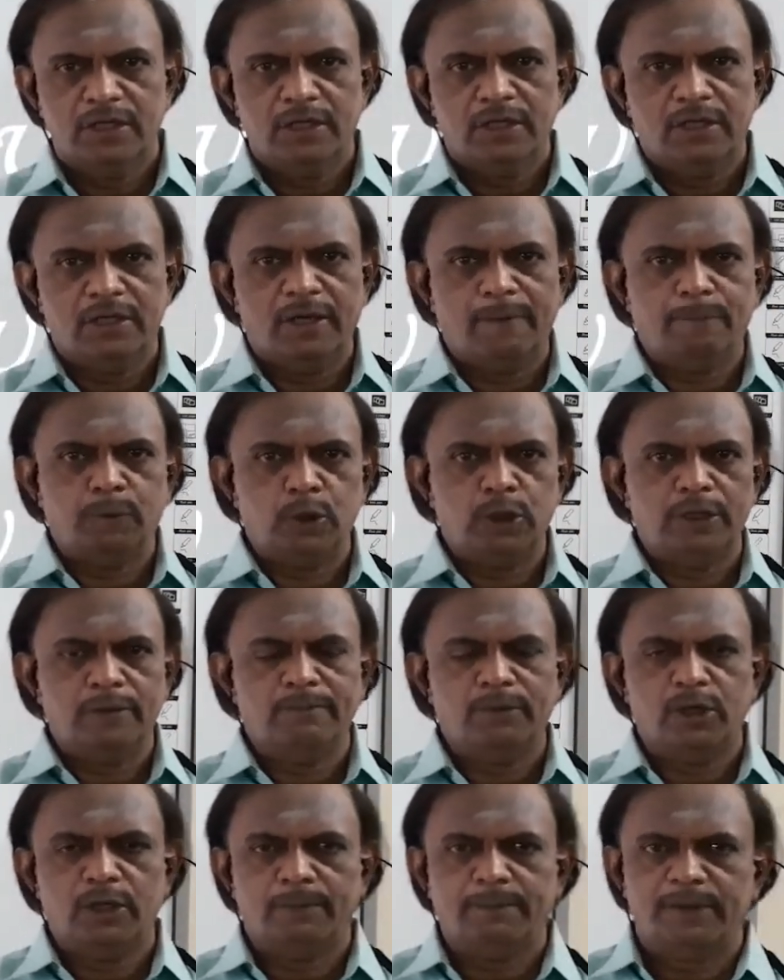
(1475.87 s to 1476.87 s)
Napoleon
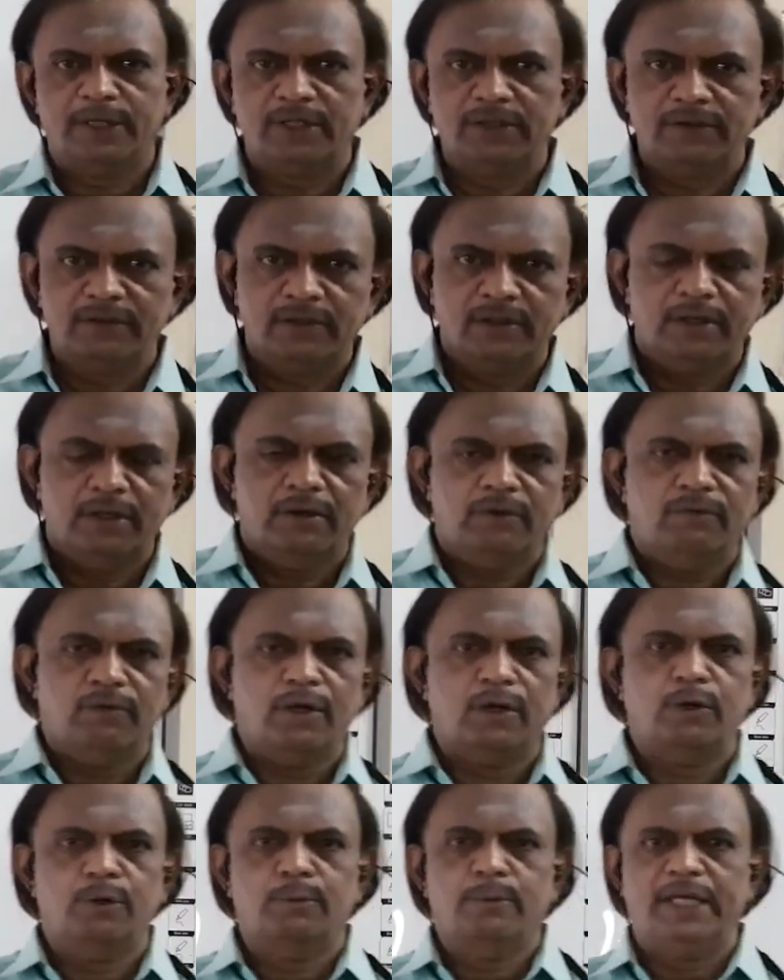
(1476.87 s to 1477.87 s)
Bonaparte,
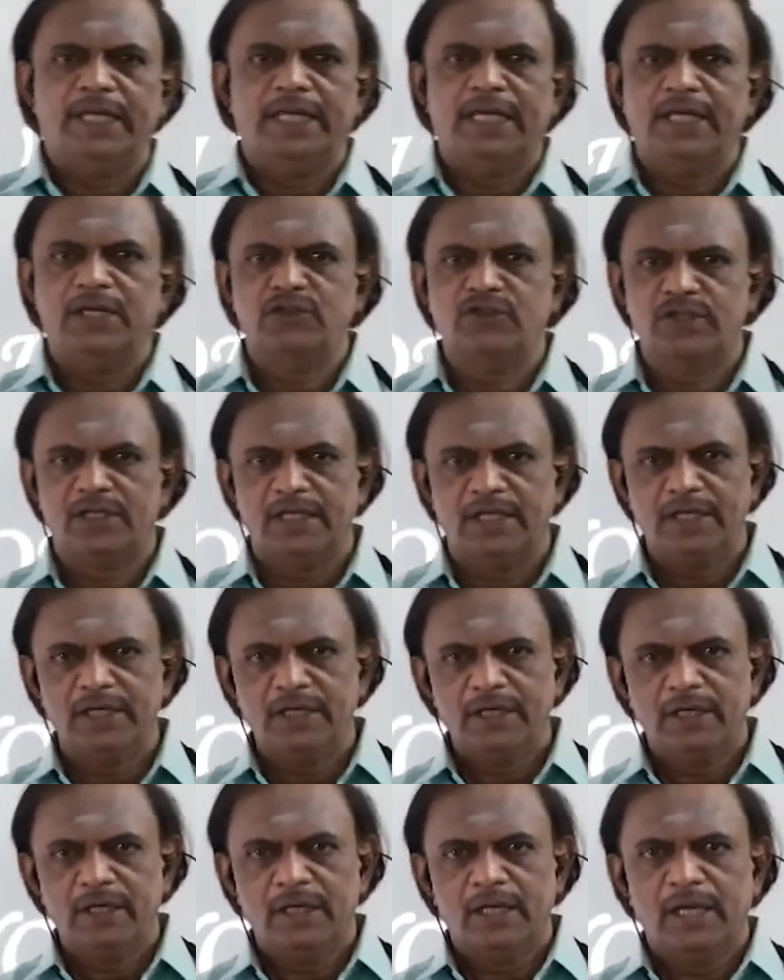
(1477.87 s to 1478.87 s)
followed by
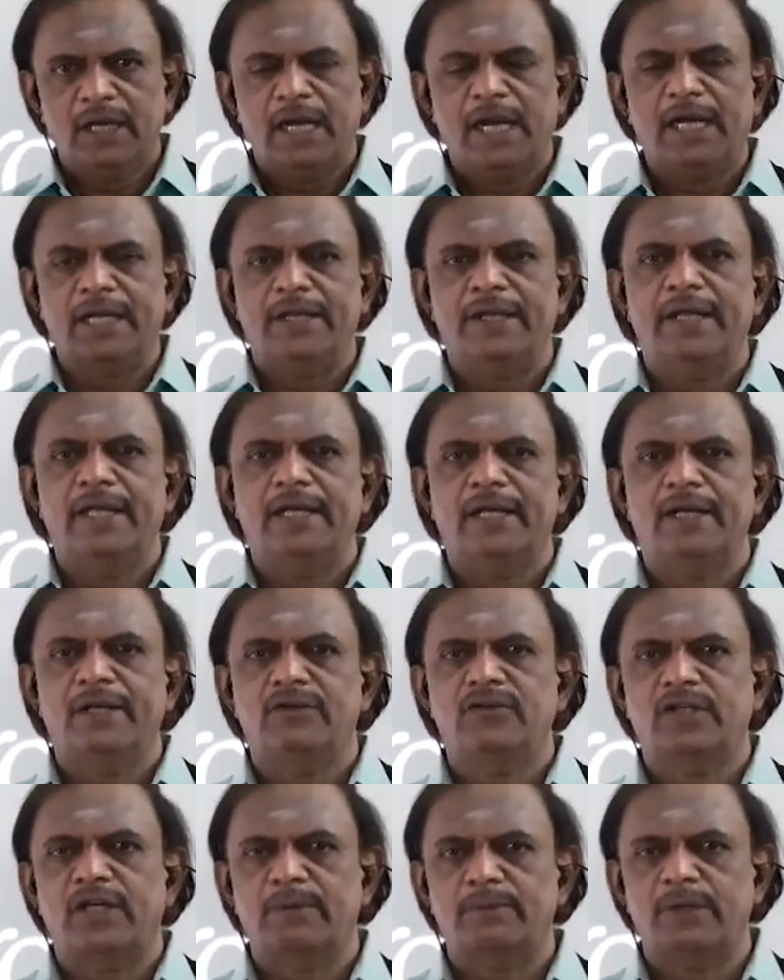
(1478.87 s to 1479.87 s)
Italy, and then
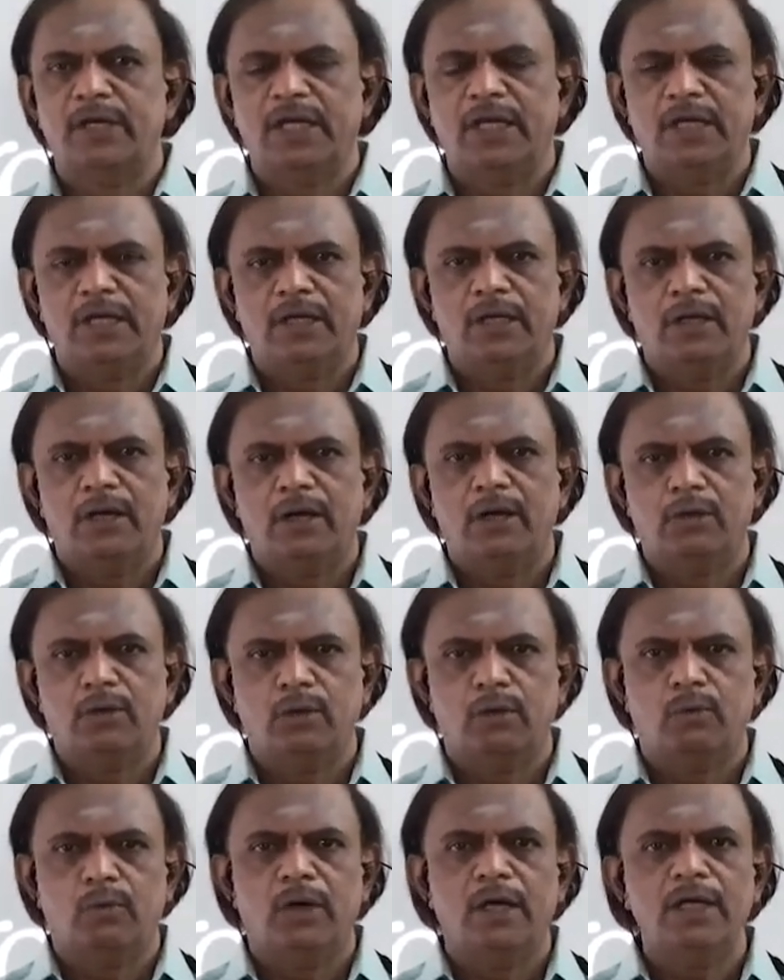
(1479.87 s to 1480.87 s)
Germany,
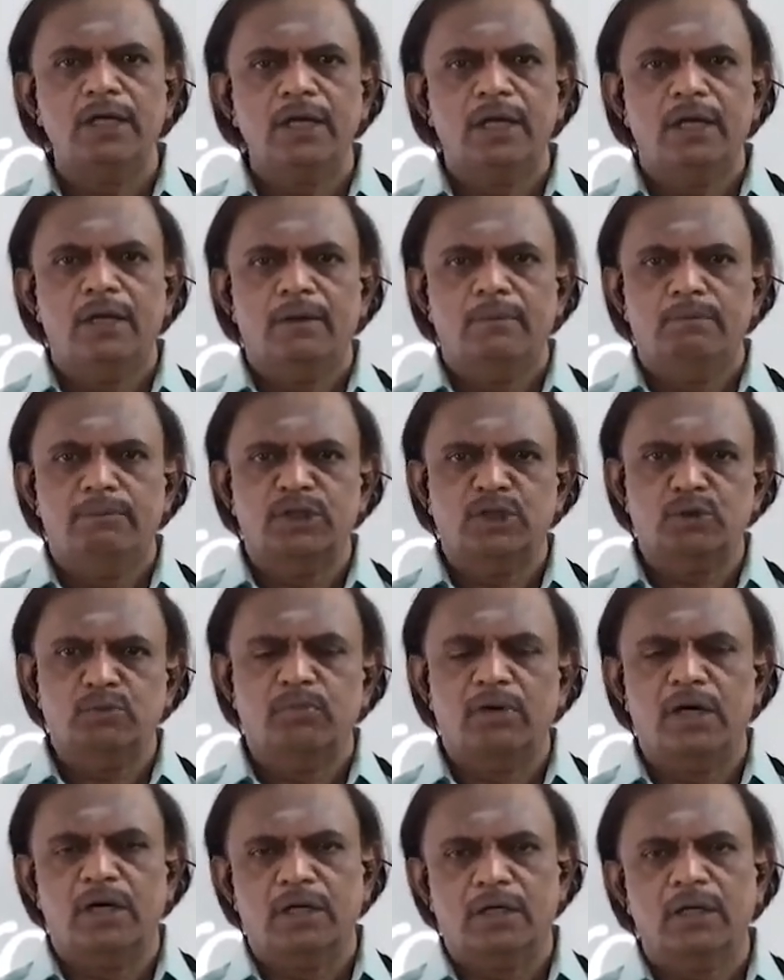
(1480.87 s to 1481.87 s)
Otto von
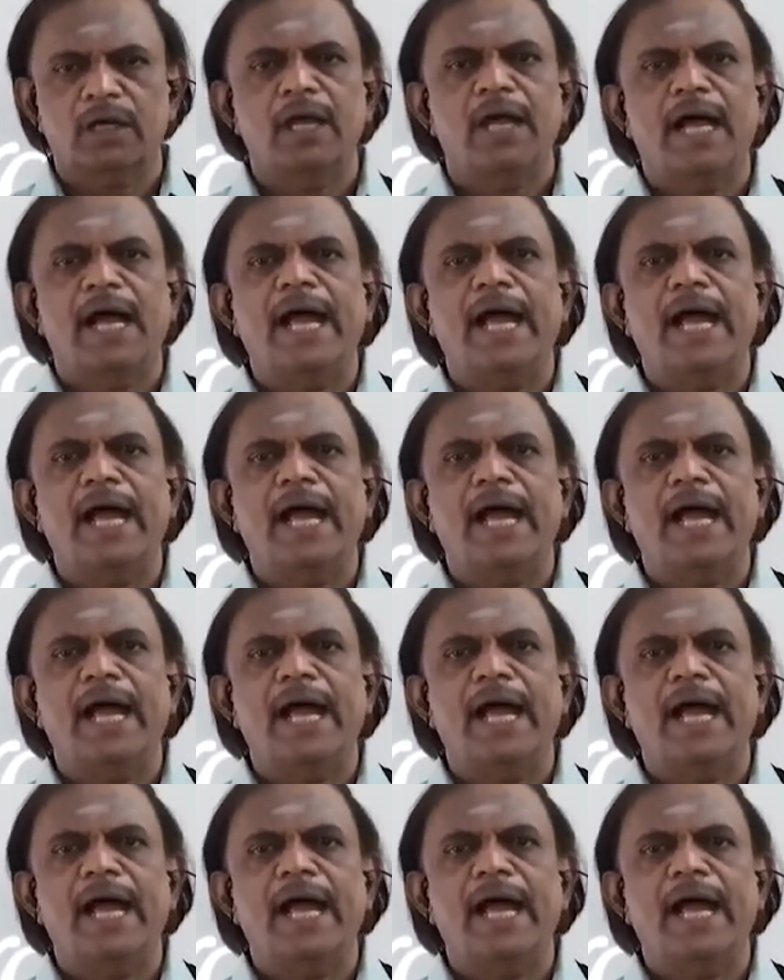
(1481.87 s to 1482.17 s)
Bismarck.